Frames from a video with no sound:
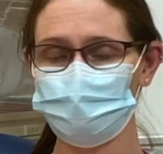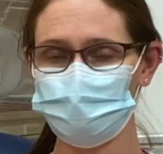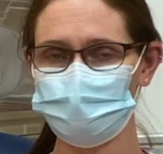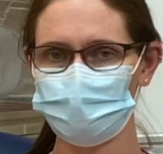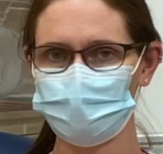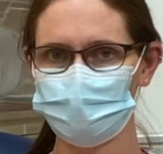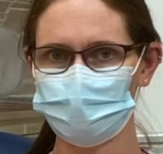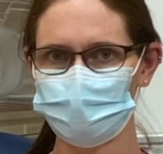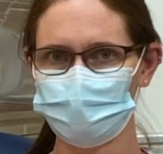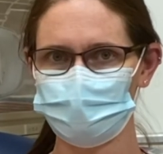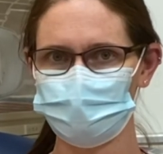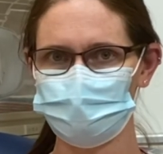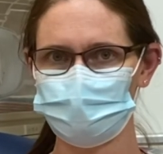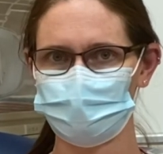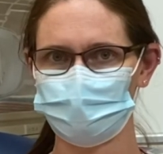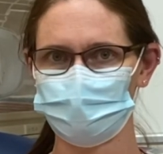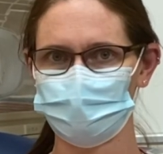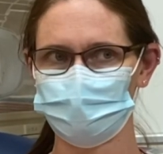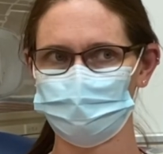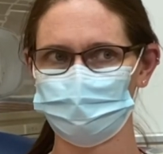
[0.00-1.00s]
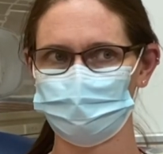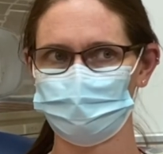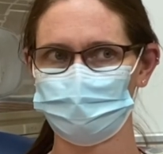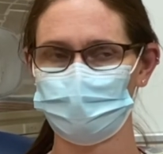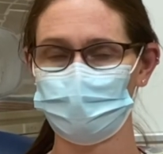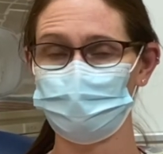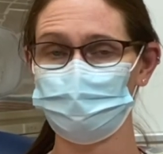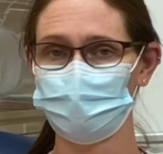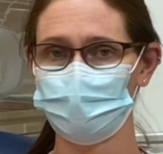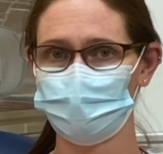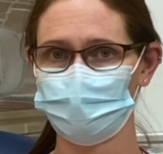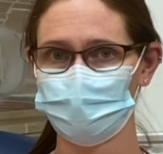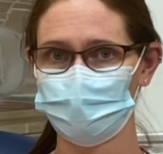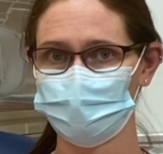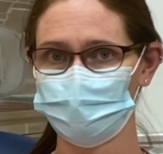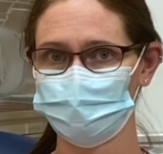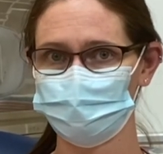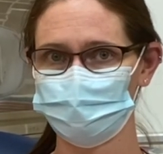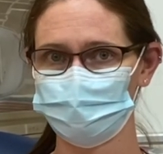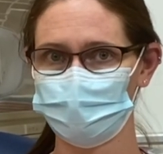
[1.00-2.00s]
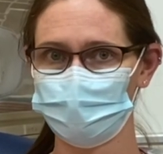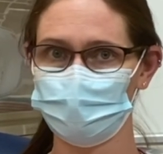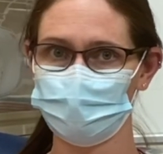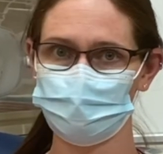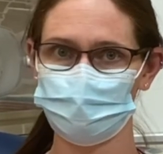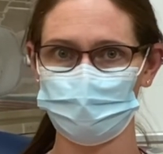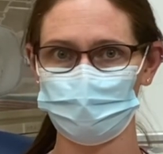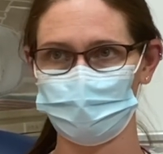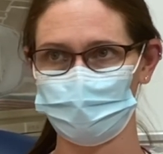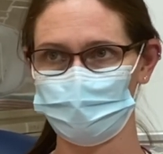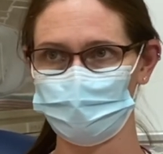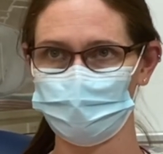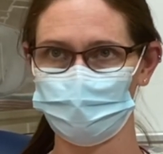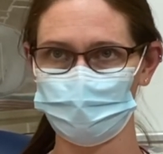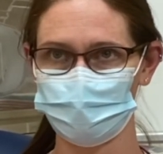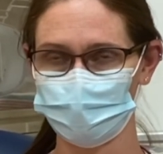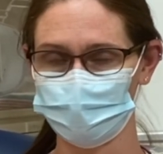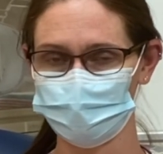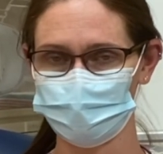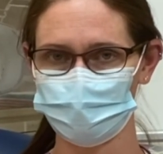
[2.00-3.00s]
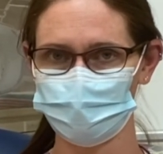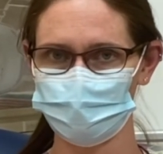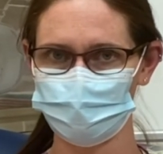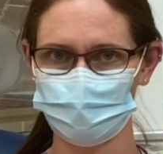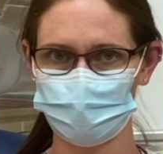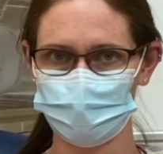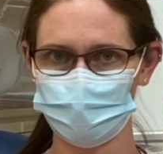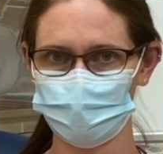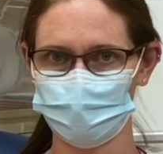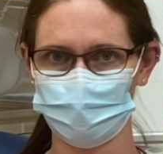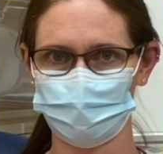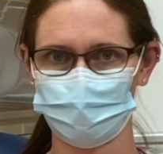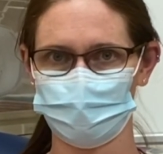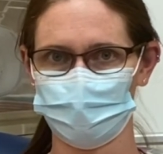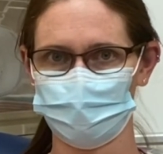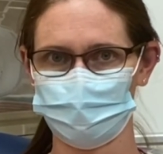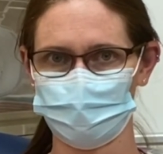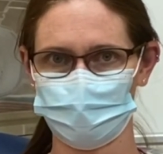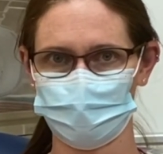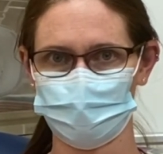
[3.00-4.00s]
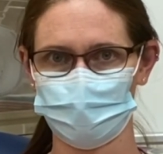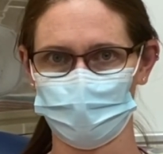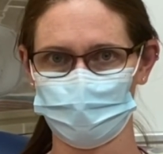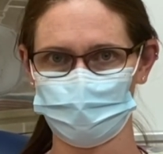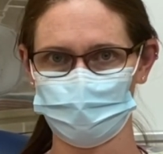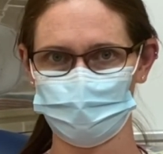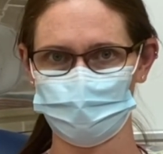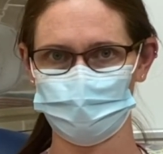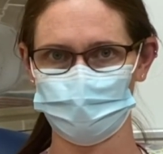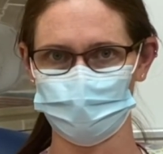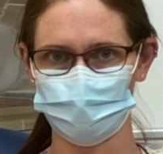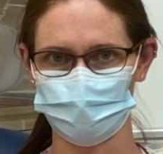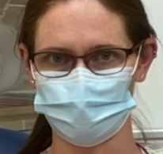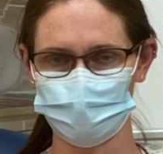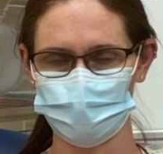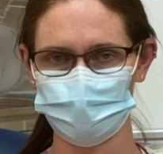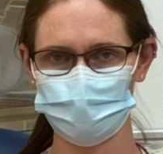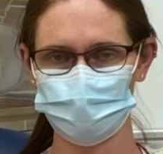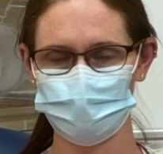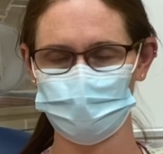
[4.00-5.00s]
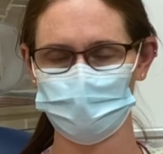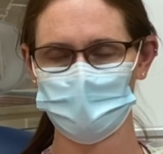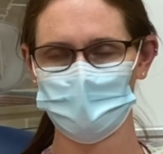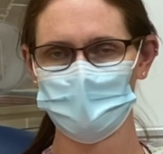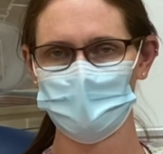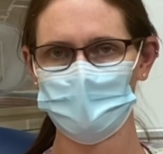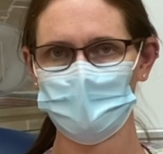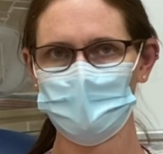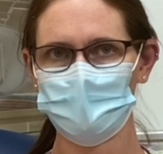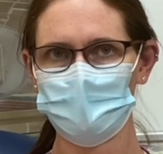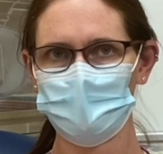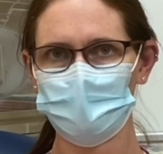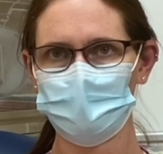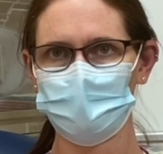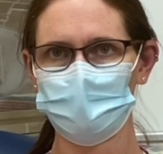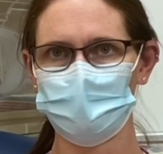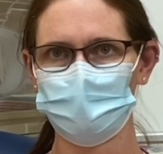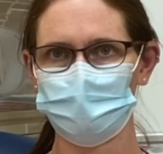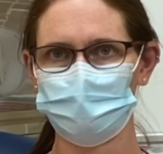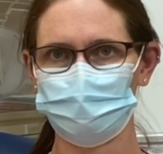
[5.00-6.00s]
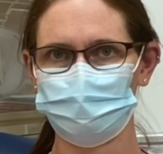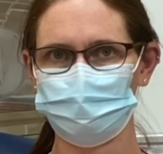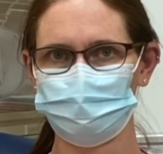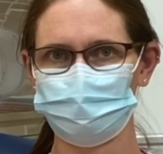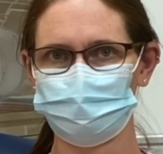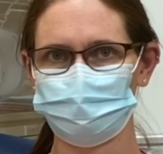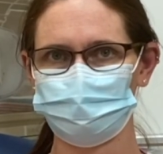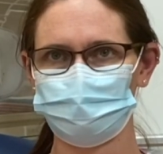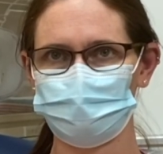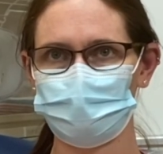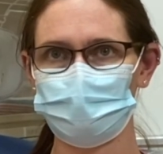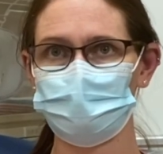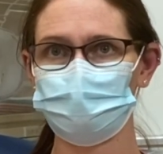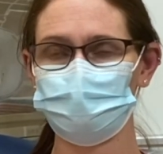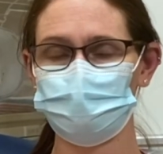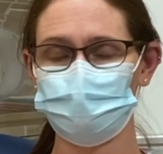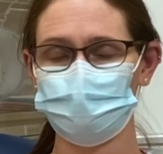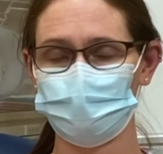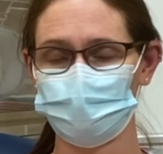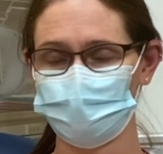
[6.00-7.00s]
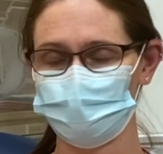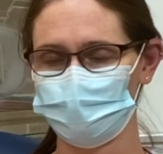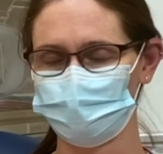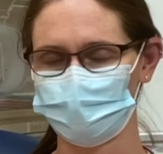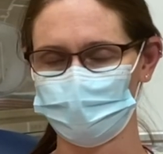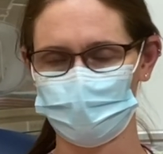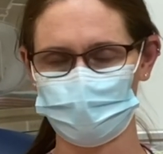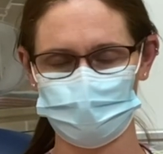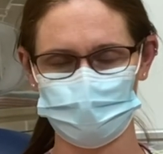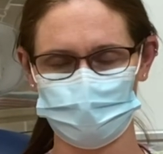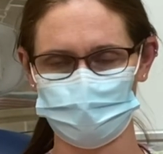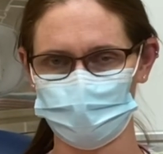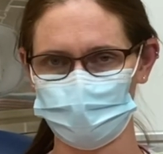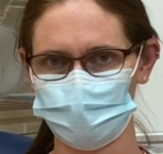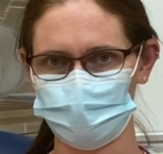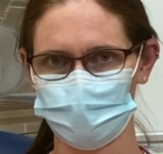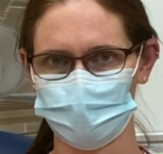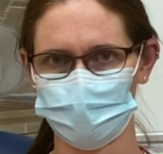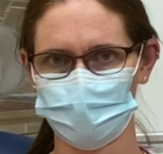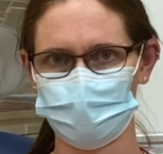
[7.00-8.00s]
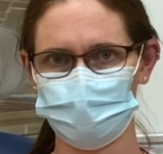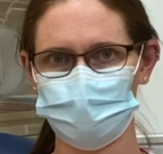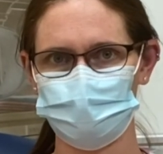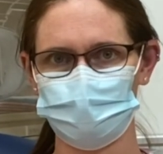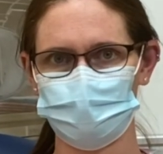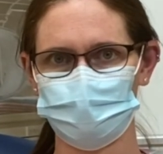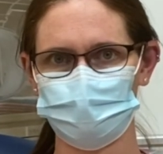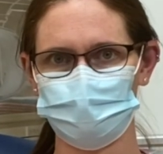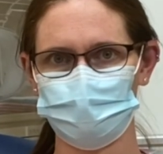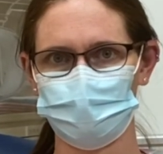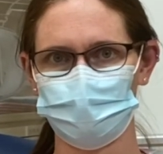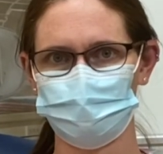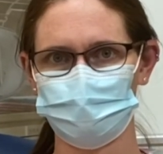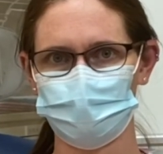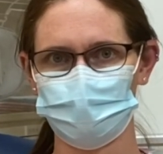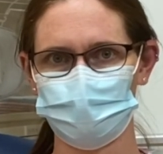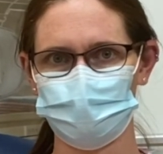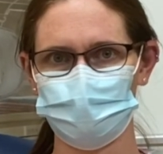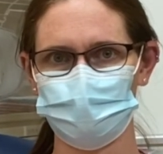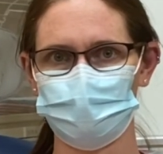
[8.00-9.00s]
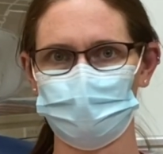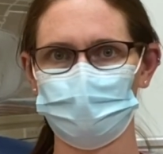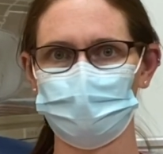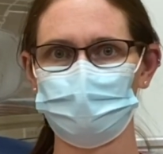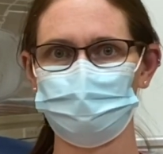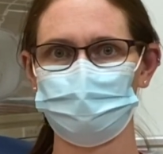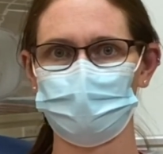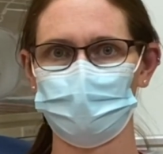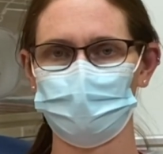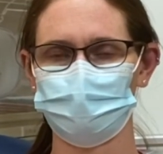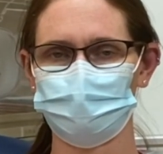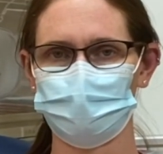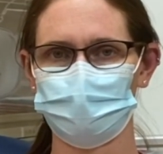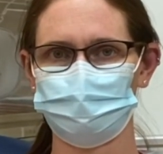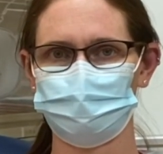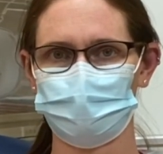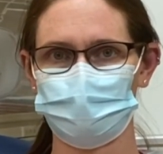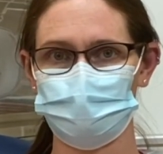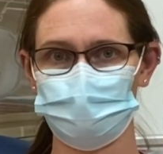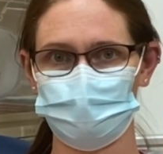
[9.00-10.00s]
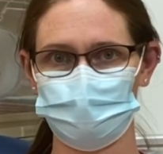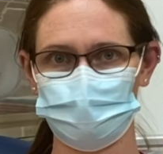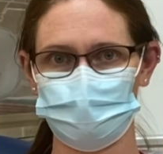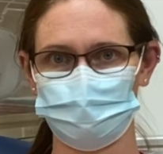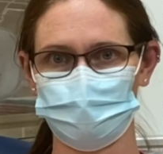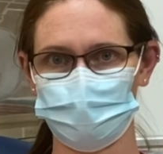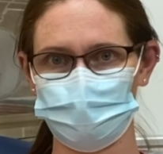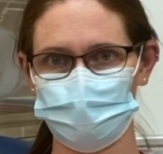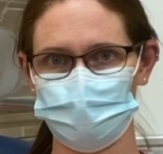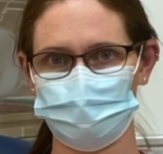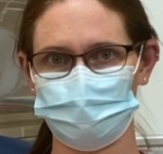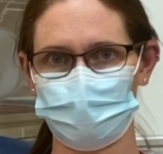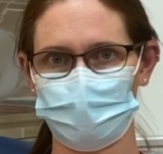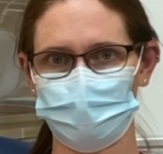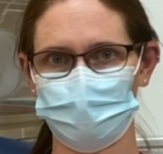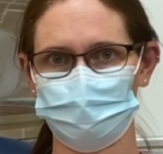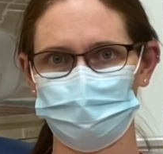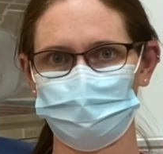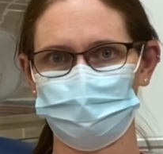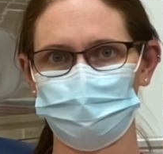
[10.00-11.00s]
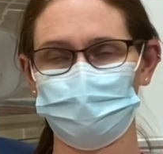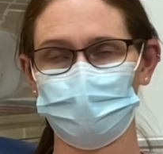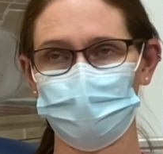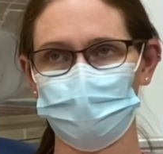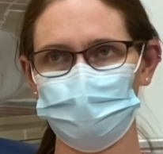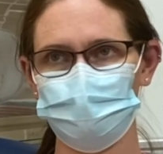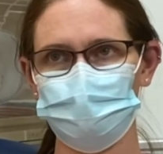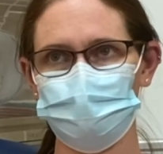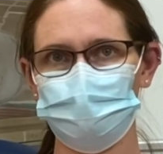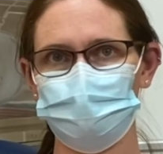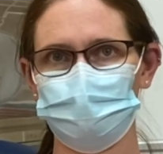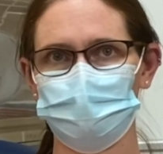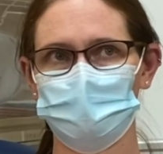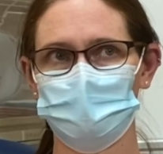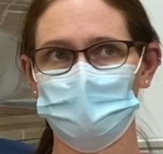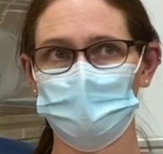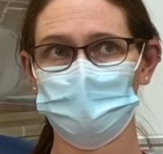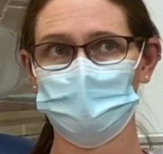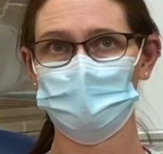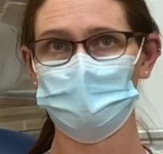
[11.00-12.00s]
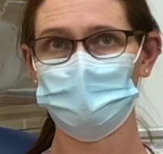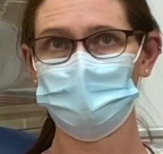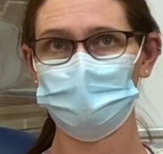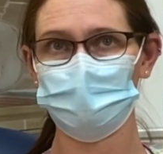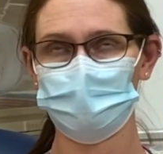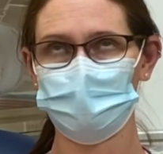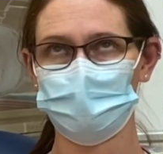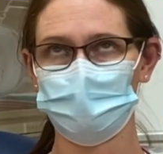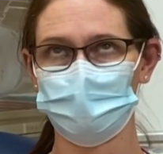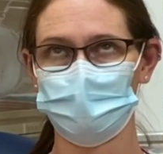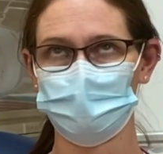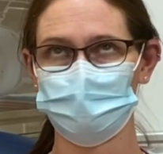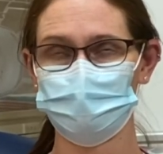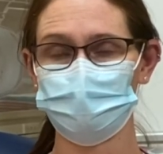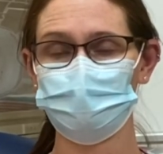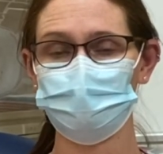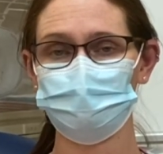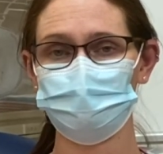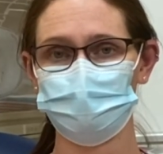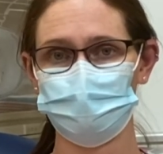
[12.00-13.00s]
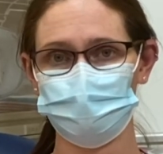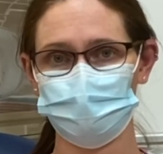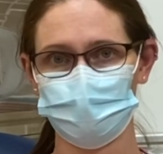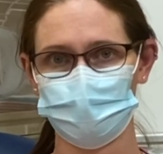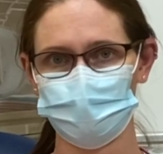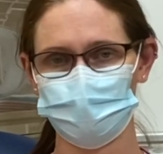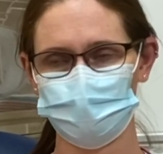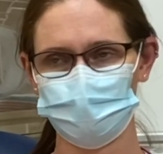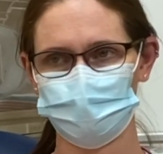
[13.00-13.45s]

clinic down in Pomona and or Loma Linda, depending on wherever the doctor chooses. The discharge summary has to make sure it gets sent over so they get followed up at 6 months post NICU discharge.